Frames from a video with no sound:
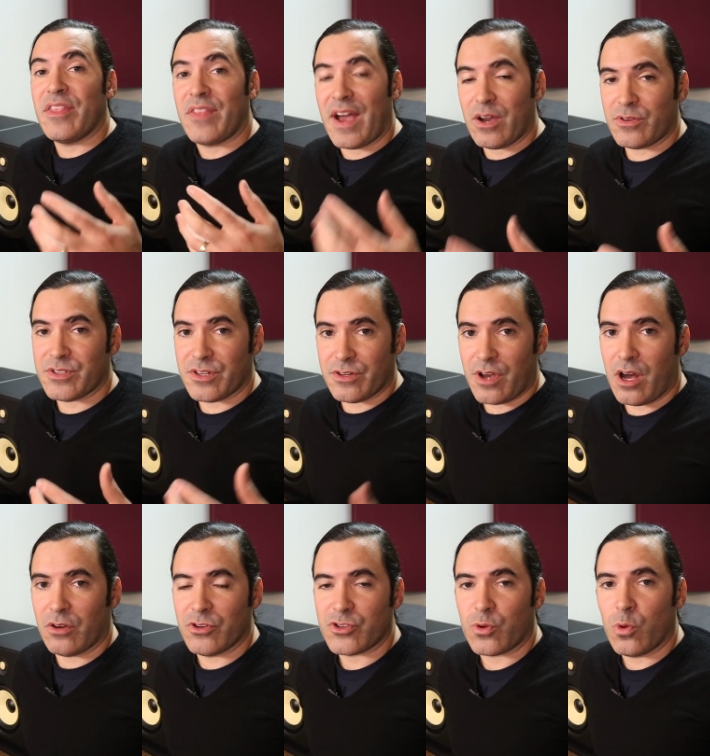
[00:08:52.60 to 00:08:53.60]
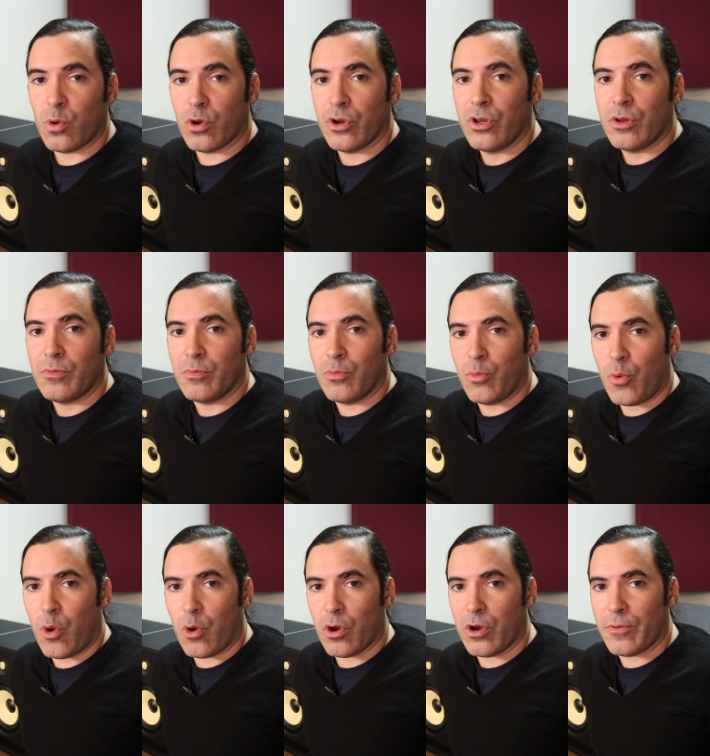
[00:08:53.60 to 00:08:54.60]
thousand dollars or
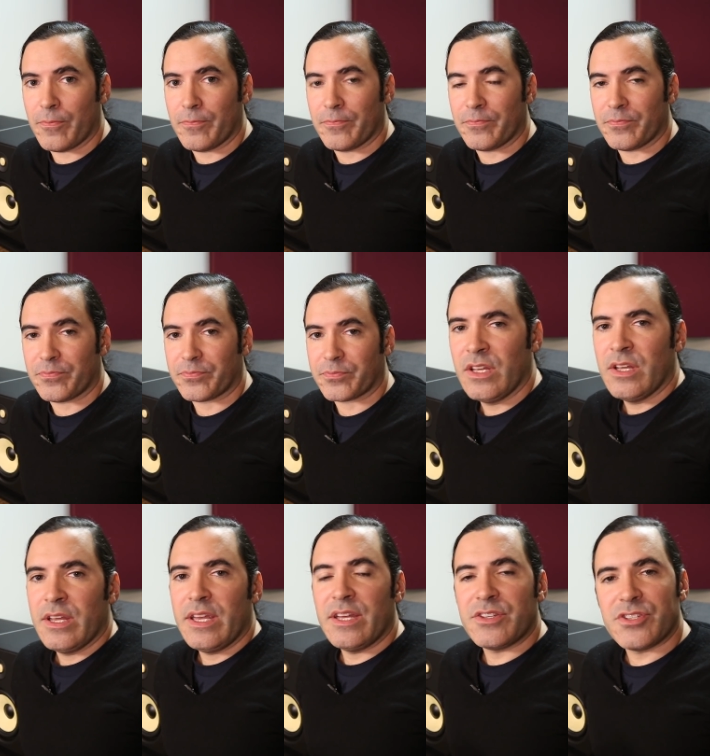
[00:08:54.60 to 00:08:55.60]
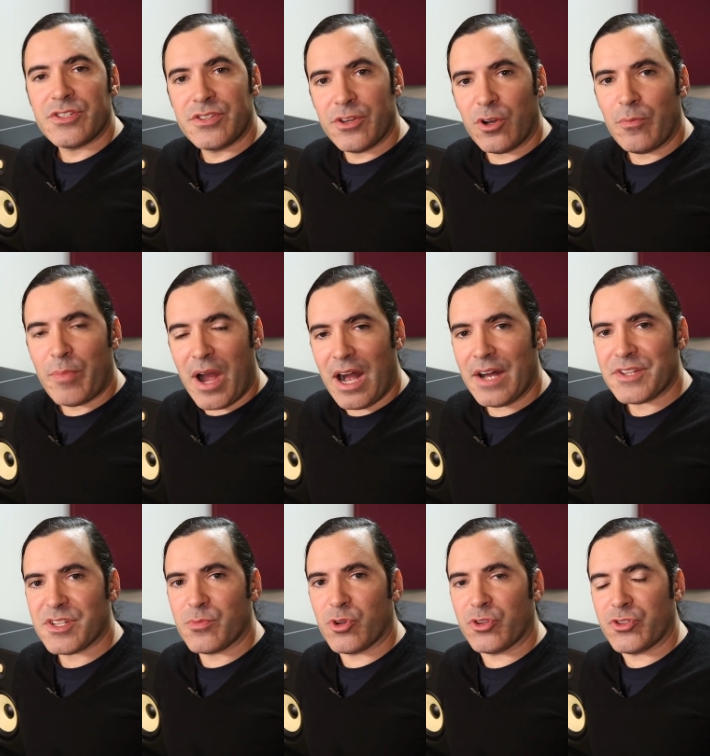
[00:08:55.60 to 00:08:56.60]
more. It's still
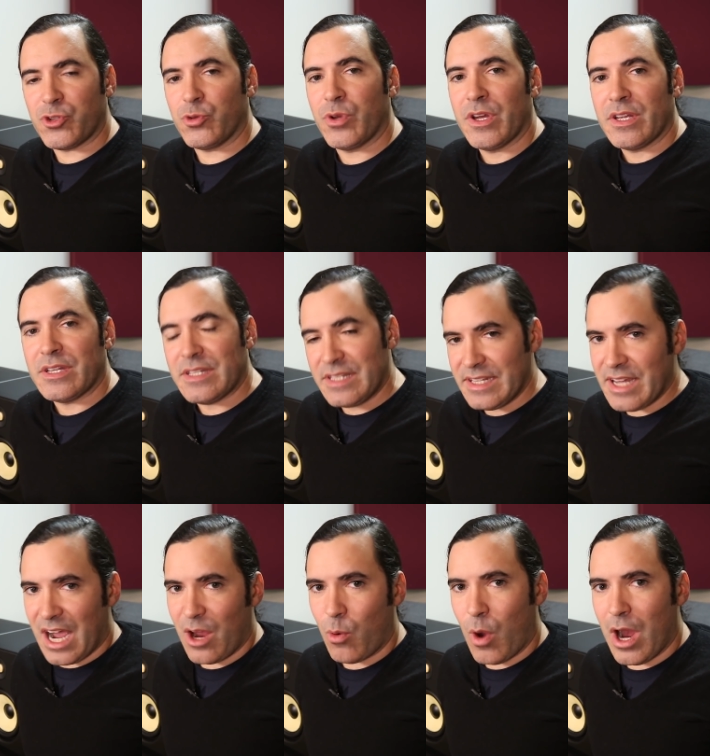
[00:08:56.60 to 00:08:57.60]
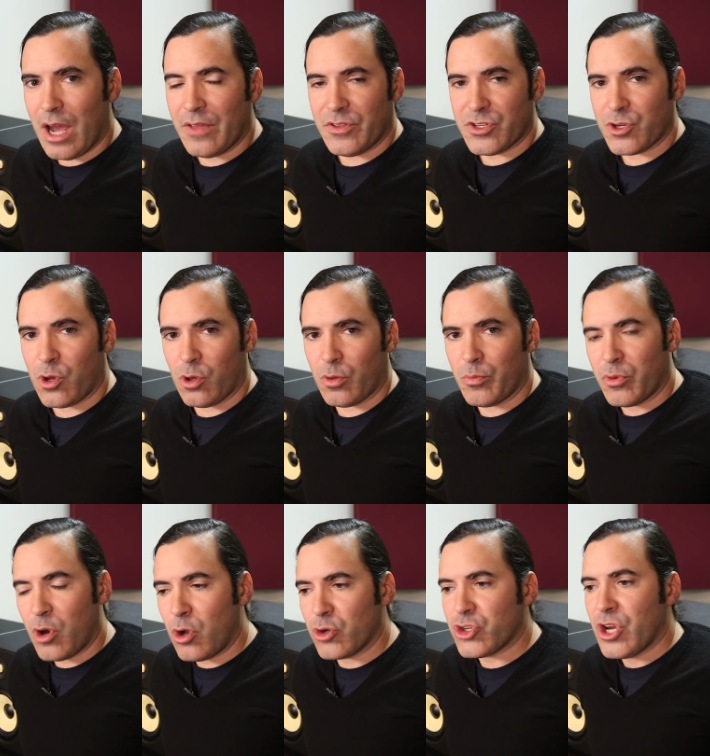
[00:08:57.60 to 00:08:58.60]
possible to DIY this whole
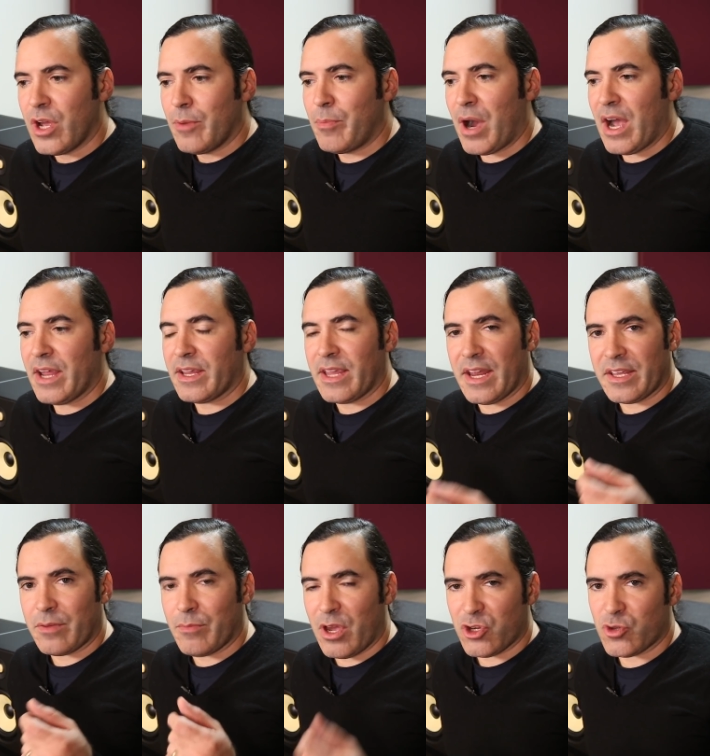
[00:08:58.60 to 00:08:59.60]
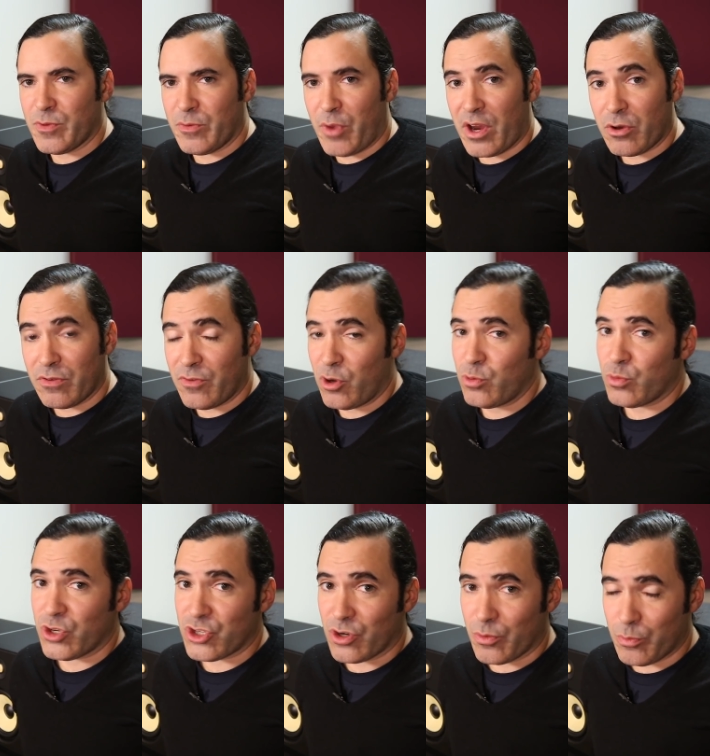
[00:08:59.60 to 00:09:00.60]
approach by getting a measurement microphone,
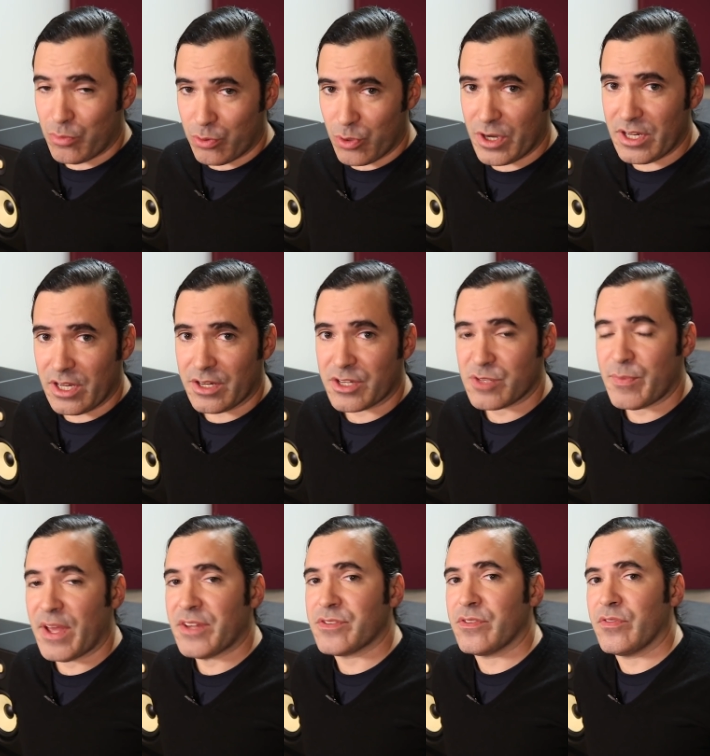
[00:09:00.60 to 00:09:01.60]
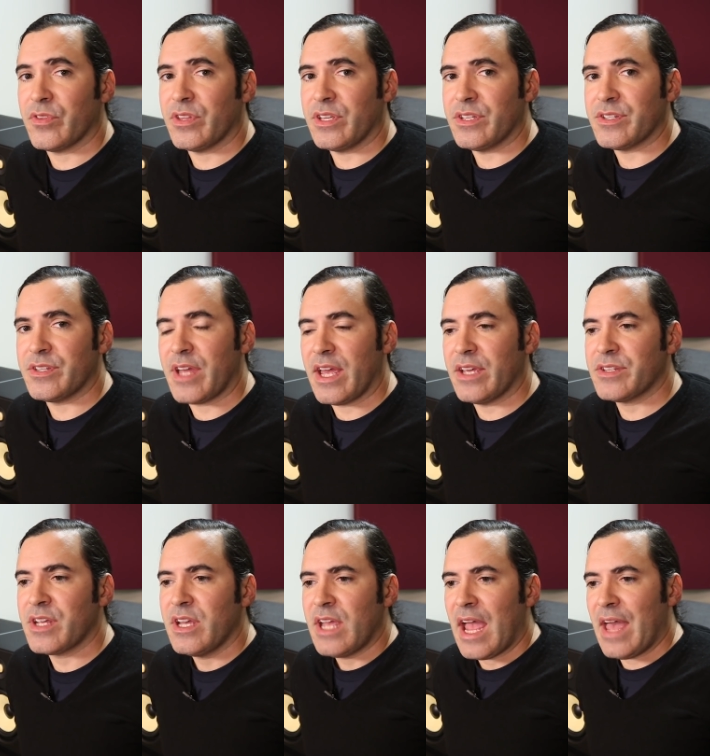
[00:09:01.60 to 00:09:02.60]
which are pretty inexpensive these
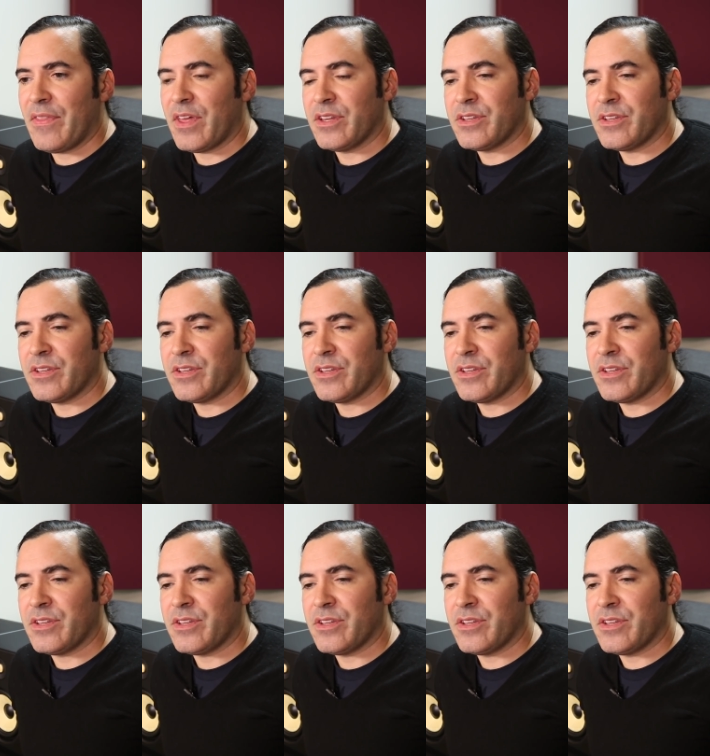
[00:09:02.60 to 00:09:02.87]
days, and